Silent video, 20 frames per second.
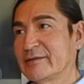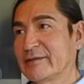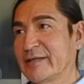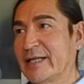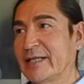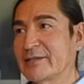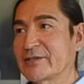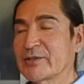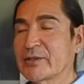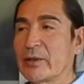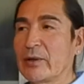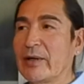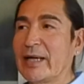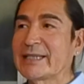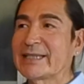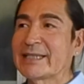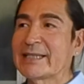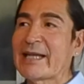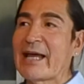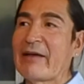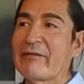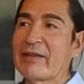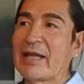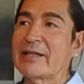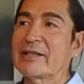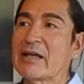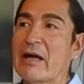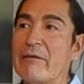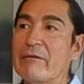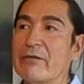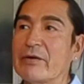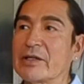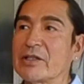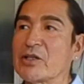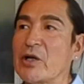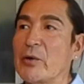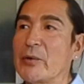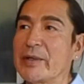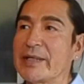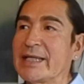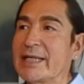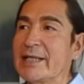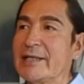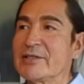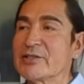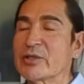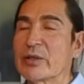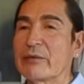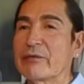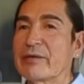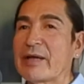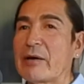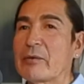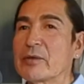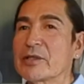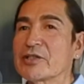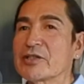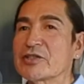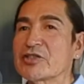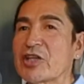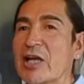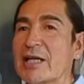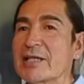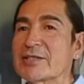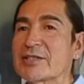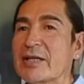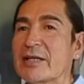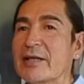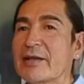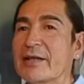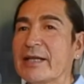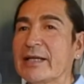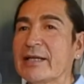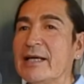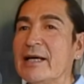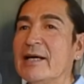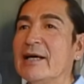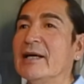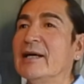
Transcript: Right. So I didn't have that comfort going in. So if that were to change anything,